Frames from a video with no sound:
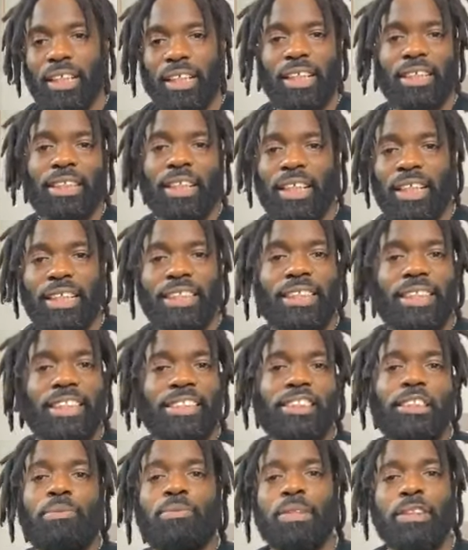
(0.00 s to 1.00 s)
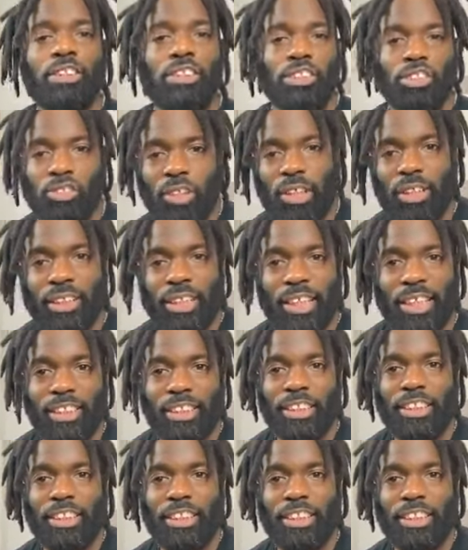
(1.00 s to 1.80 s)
it needs to be strengthened.